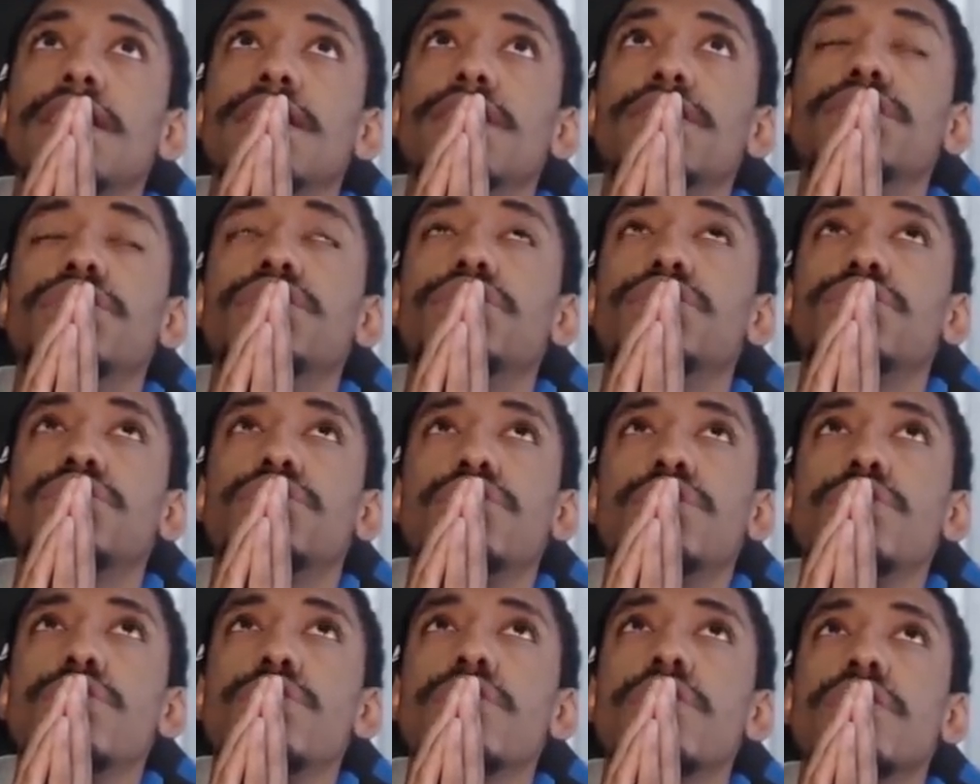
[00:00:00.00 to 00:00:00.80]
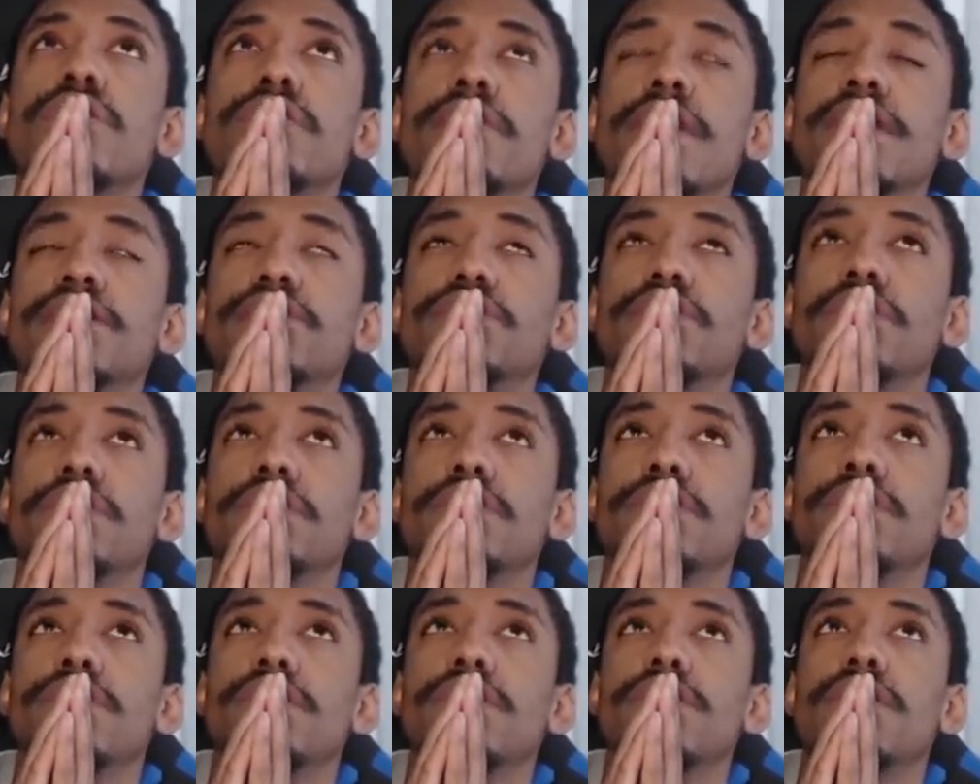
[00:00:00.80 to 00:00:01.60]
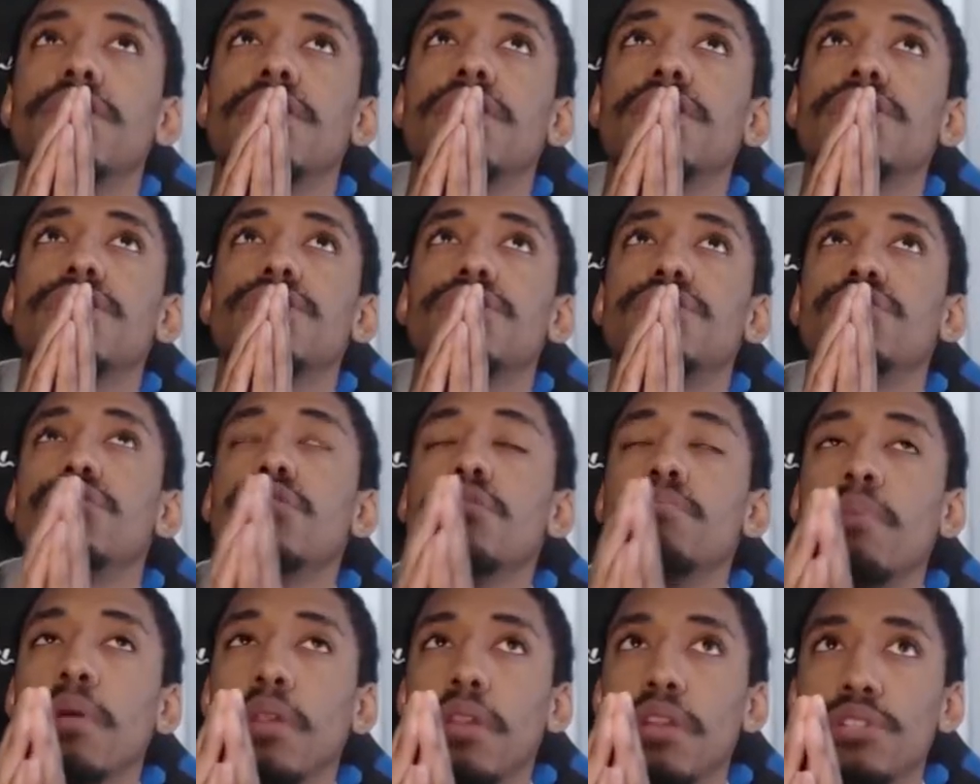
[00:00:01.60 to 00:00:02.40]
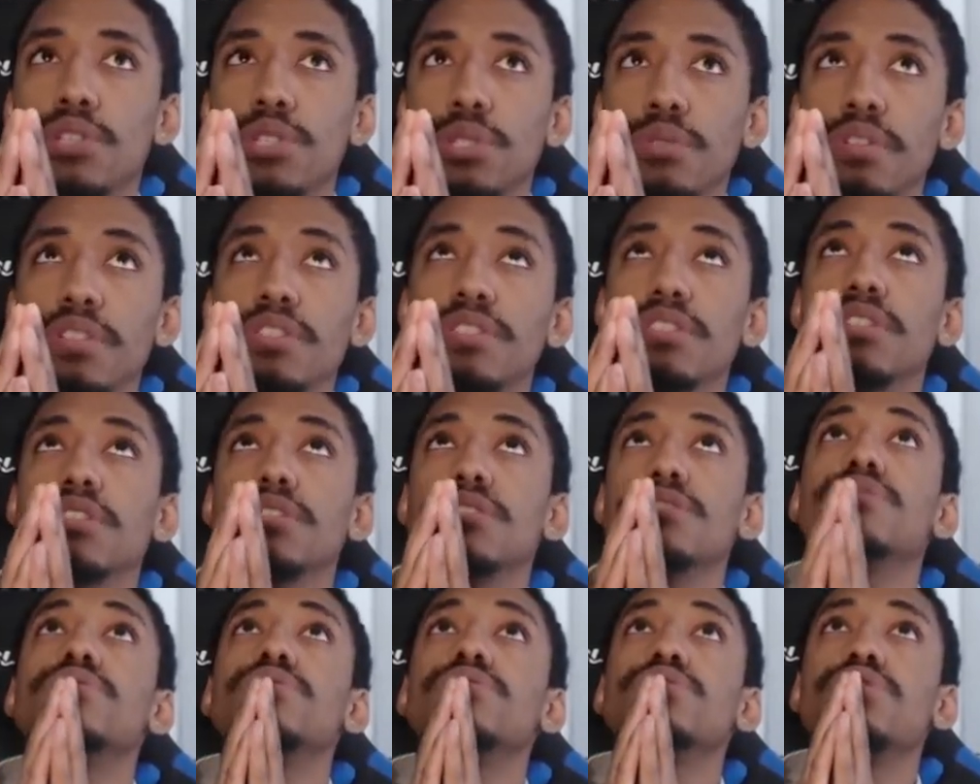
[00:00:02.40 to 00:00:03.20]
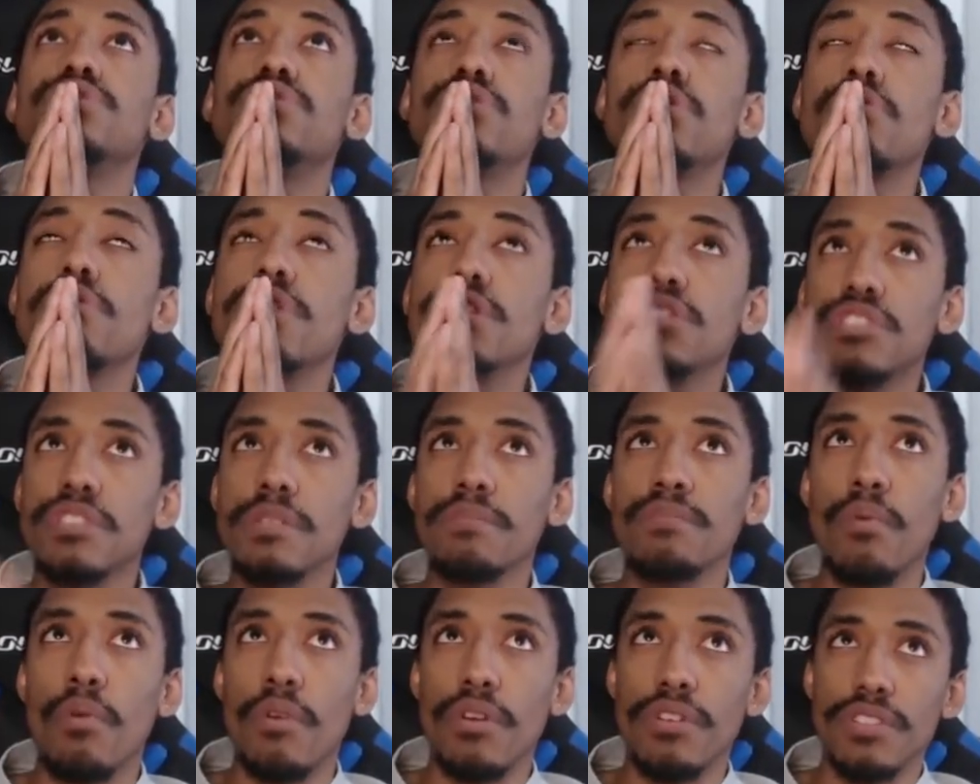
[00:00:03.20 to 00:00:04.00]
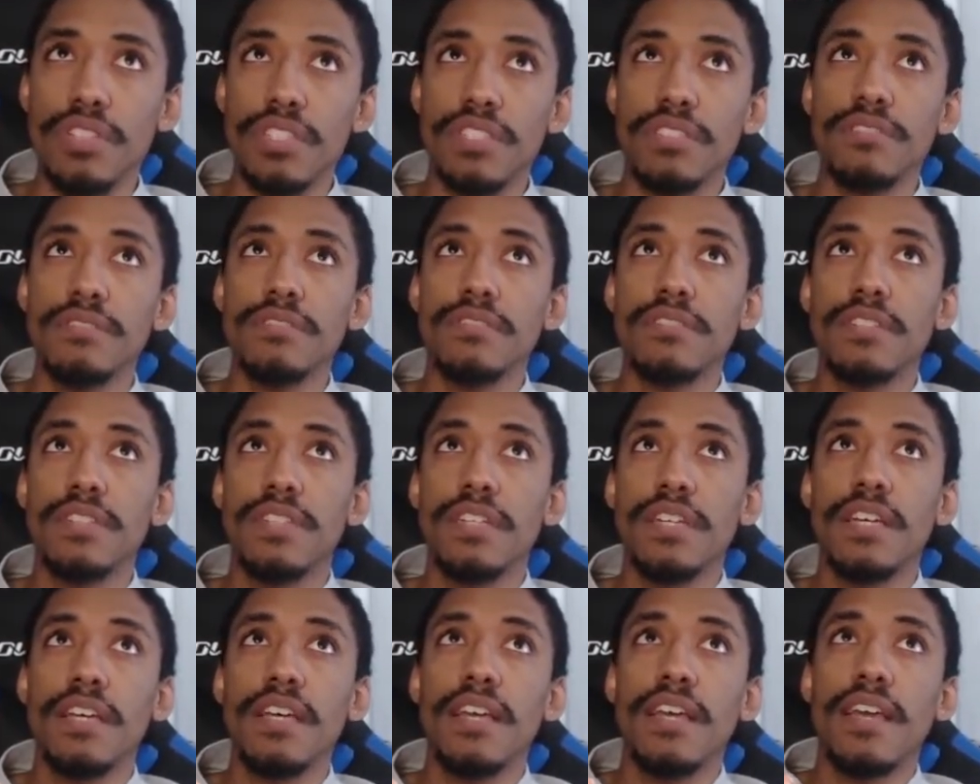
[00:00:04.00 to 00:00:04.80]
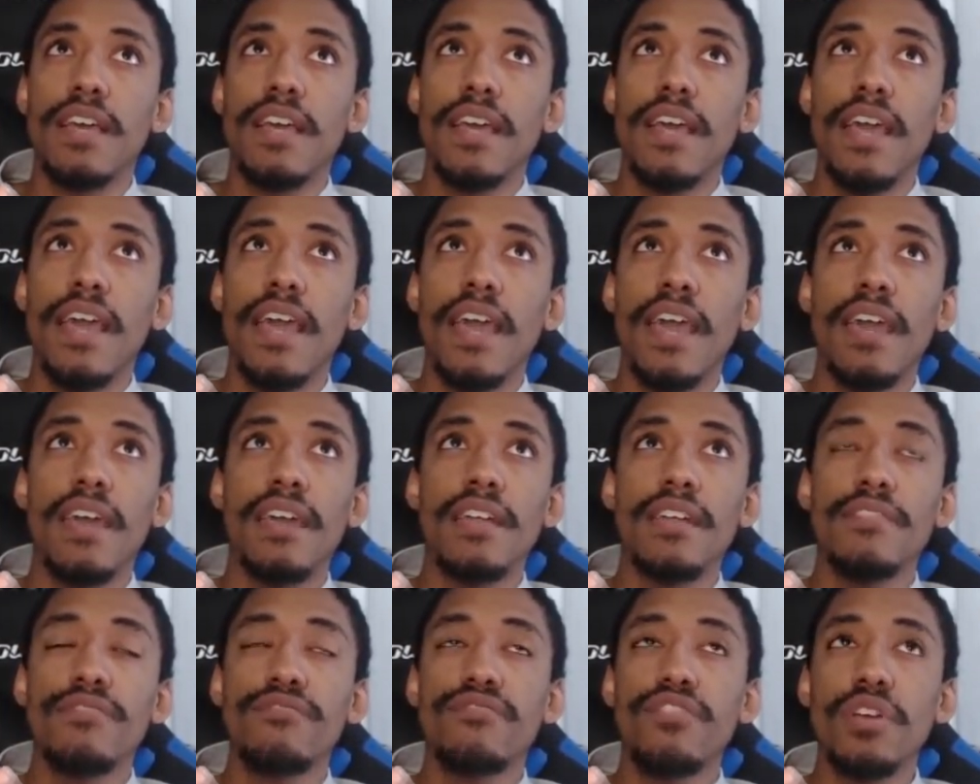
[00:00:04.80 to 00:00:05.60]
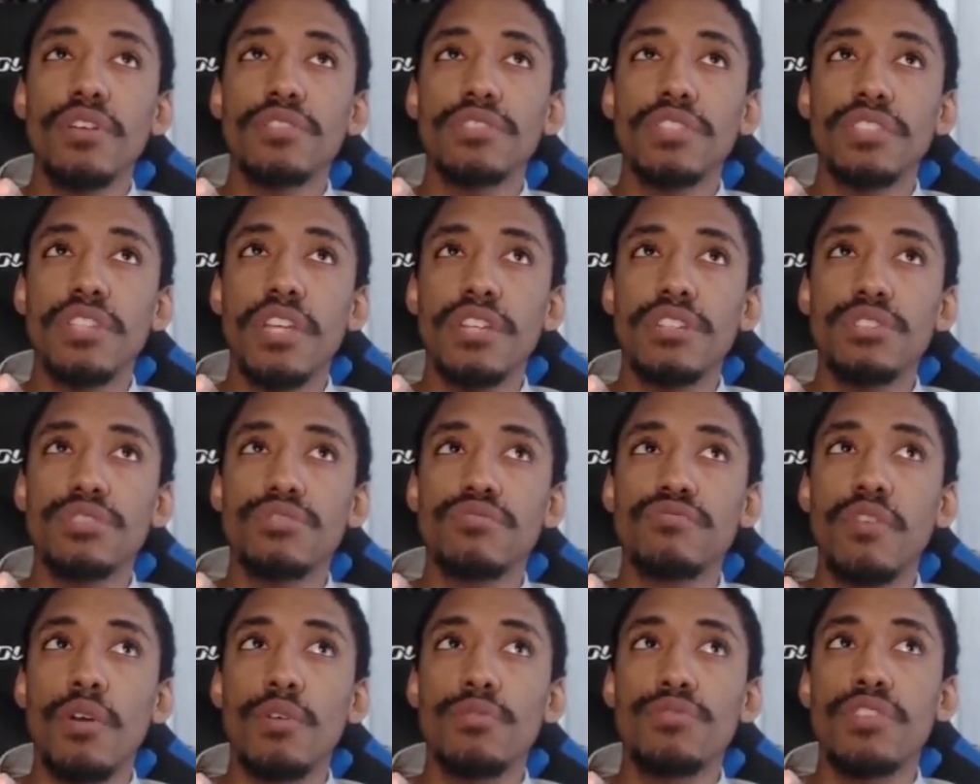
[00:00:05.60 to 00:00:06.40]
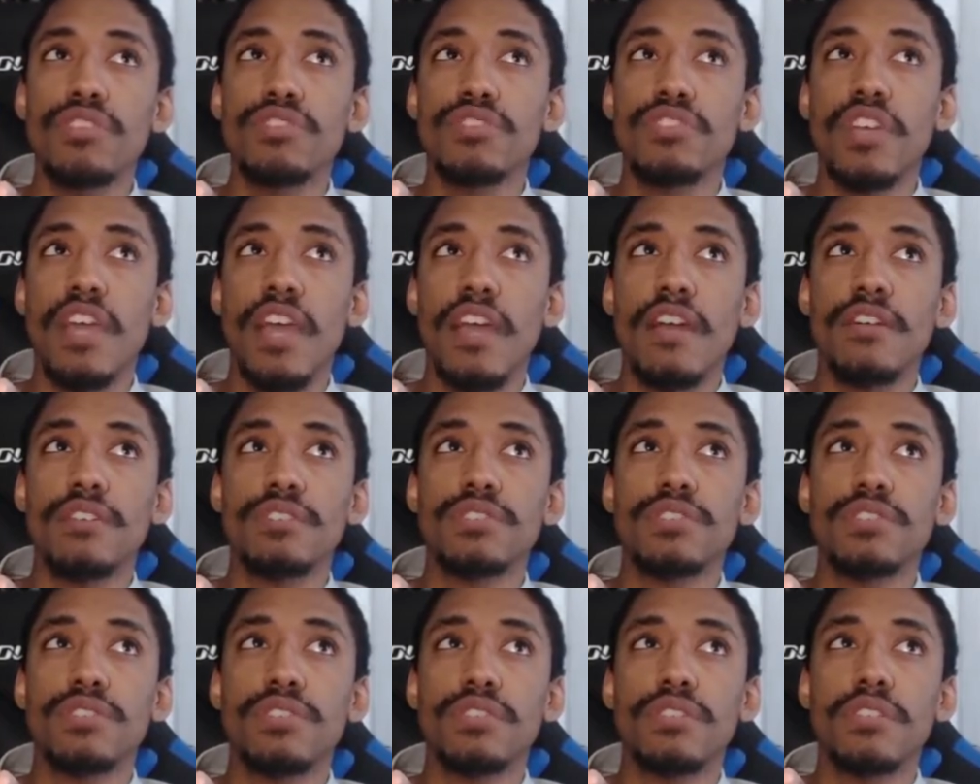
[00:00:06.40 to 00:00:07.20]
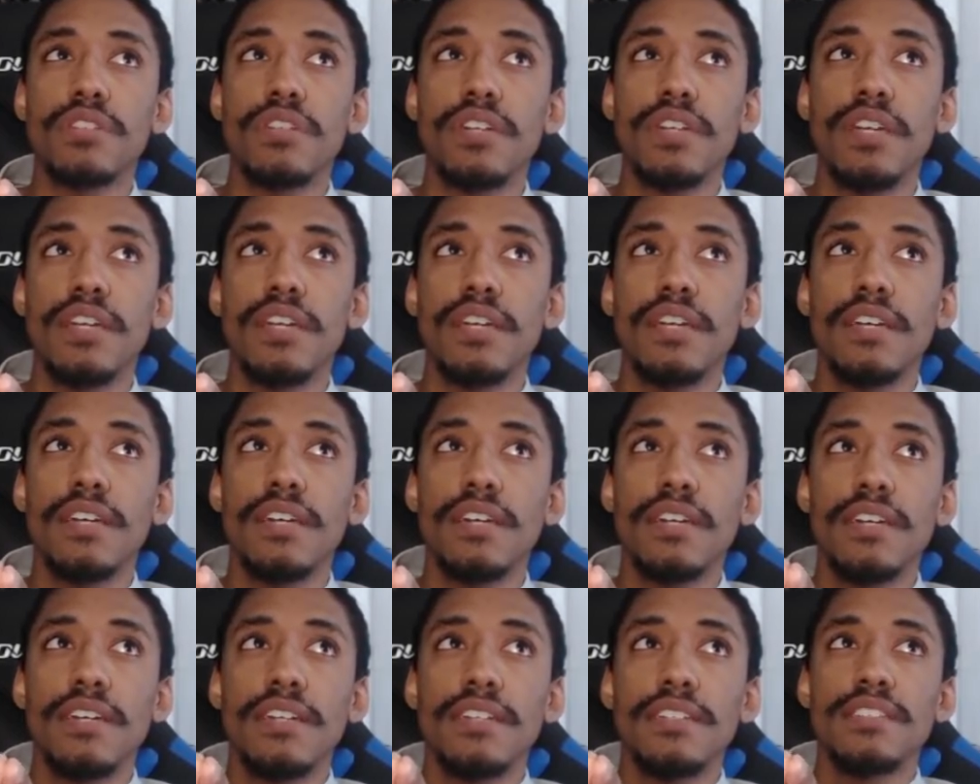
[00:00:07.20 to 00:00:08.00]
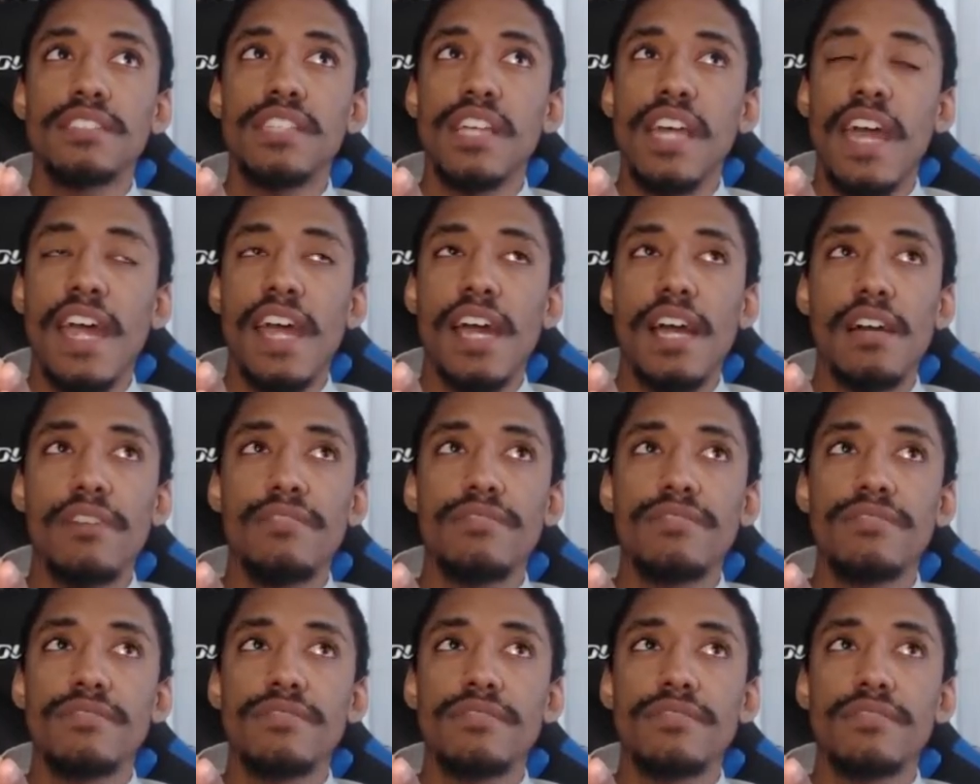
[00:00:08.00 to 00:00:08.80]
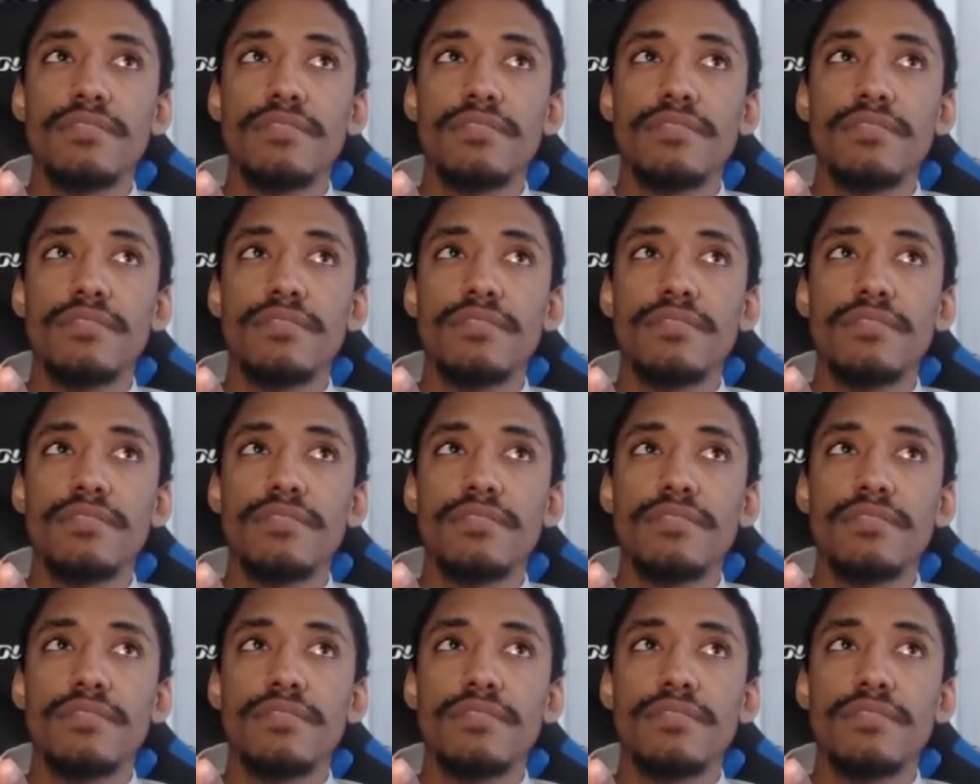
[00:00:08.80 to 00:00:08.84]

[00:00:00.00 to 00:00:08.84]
She's too aggressive, too belligerent, too insubordinate, and it feels like they just wrote this character to have...